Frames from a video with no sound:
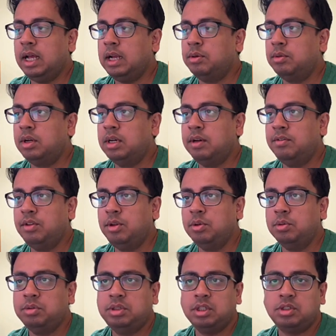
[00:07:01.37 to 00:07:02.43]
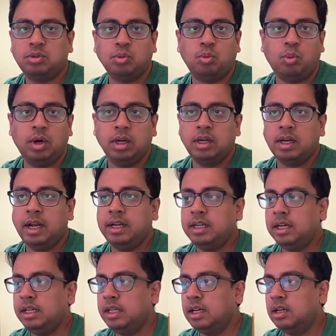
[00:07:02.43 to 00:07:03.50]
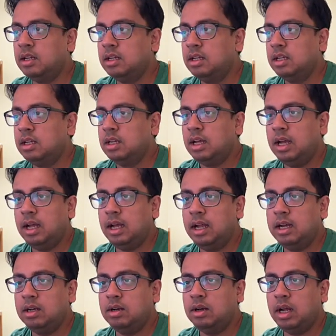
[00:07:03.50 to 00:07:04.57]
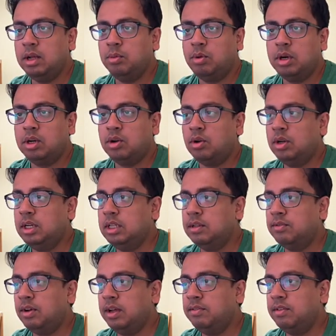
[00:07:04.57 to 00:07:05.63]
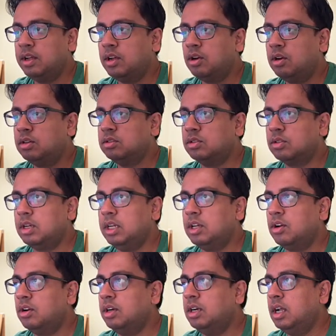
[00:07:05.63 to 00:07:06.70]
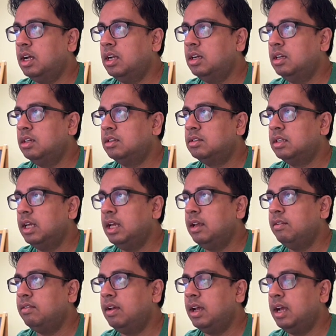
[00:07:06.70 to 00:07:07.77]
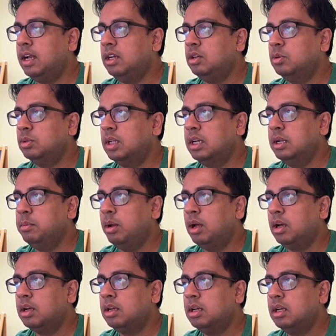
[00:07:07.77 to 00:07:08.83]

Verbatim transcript: annual revenue just one criteria and I want only the five records. So click on done, save and do the debug.